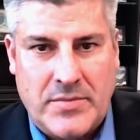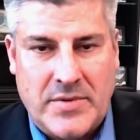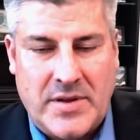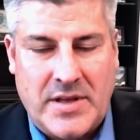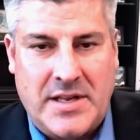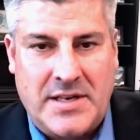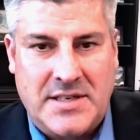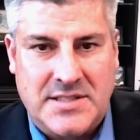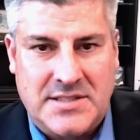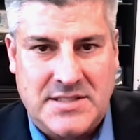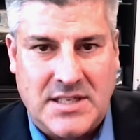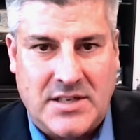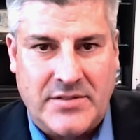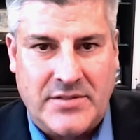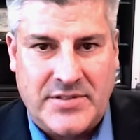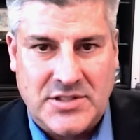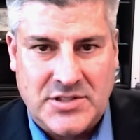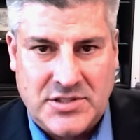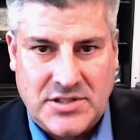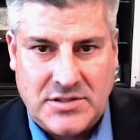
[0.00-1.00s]
in a
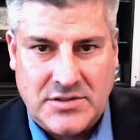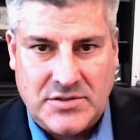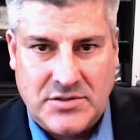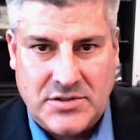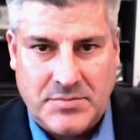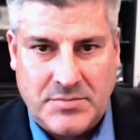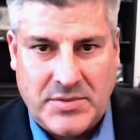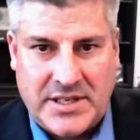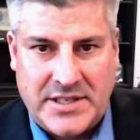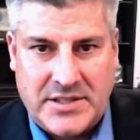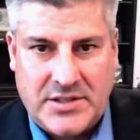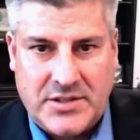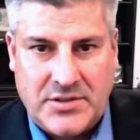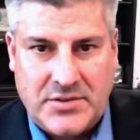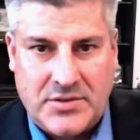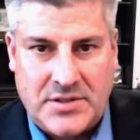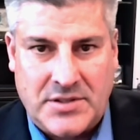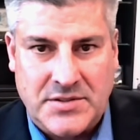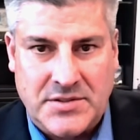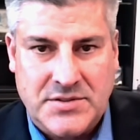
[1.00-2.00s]
self-insured group like
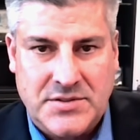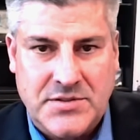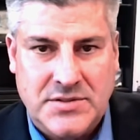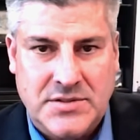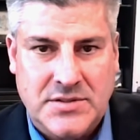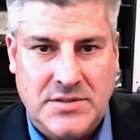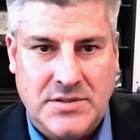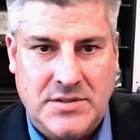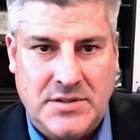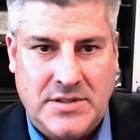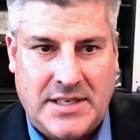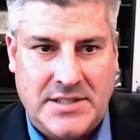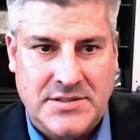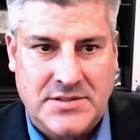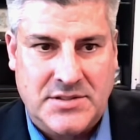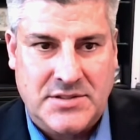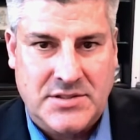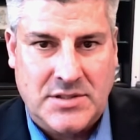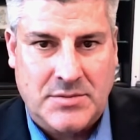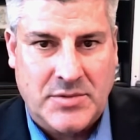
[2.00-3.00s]
yours, you guys are
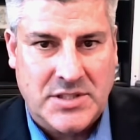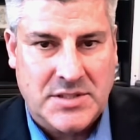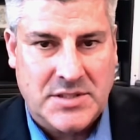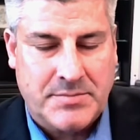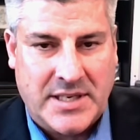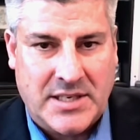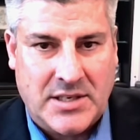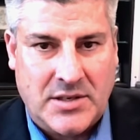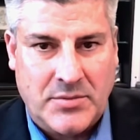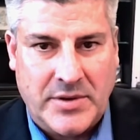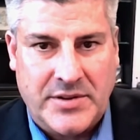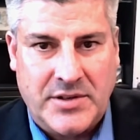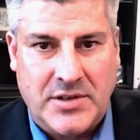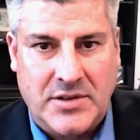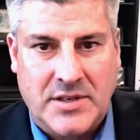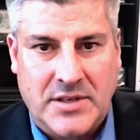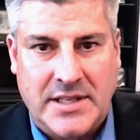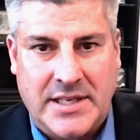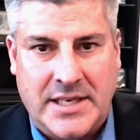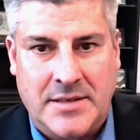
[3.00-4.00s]
so much better with your
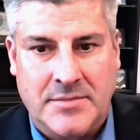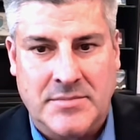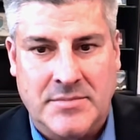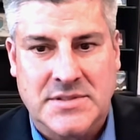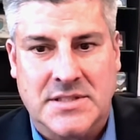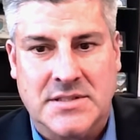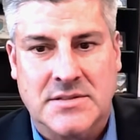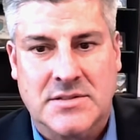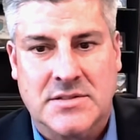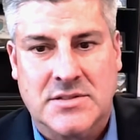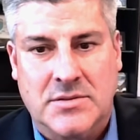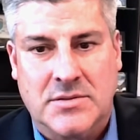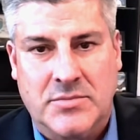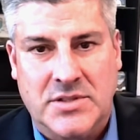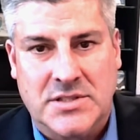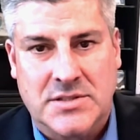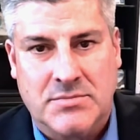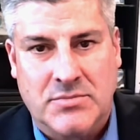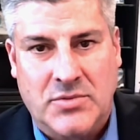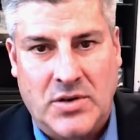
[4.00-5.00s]
claims and so
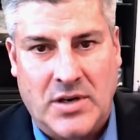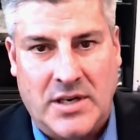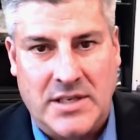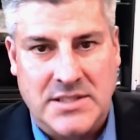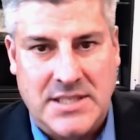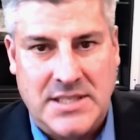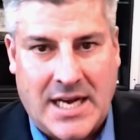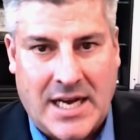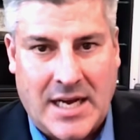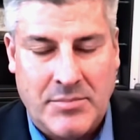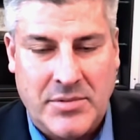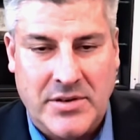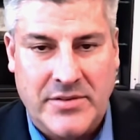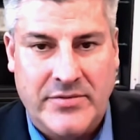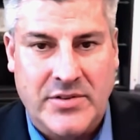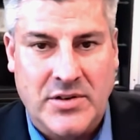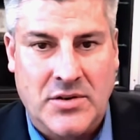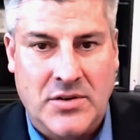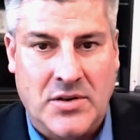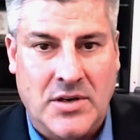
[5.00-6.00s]
much more on top of
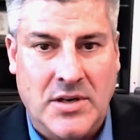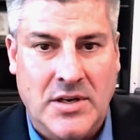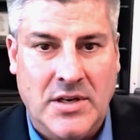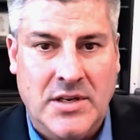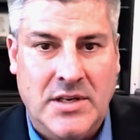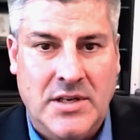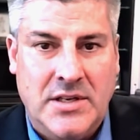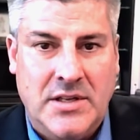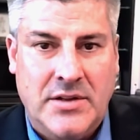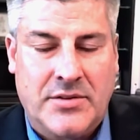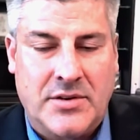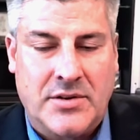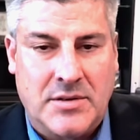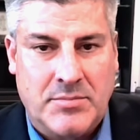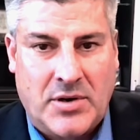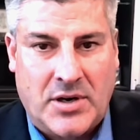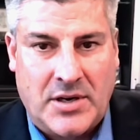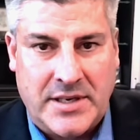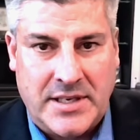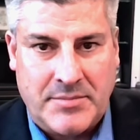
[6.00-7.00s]
your
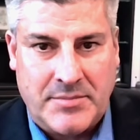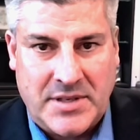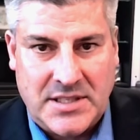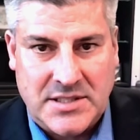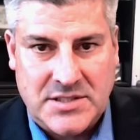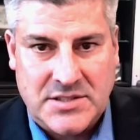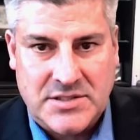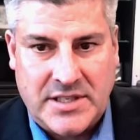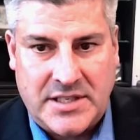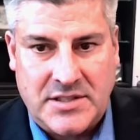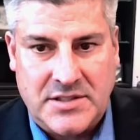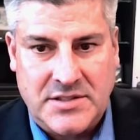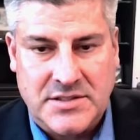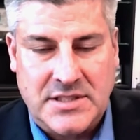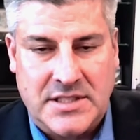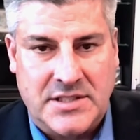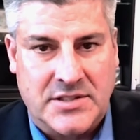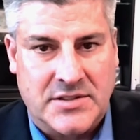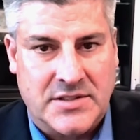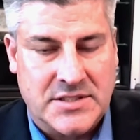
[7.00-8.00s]
third-party administrators
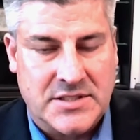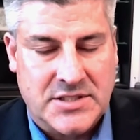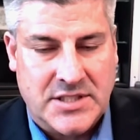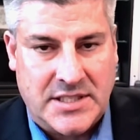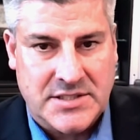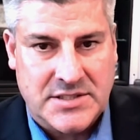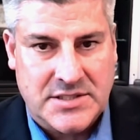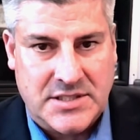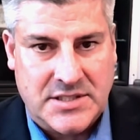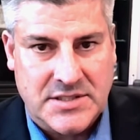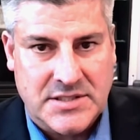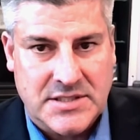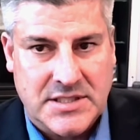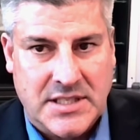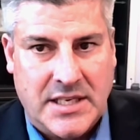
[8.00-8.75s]
and your adjusters.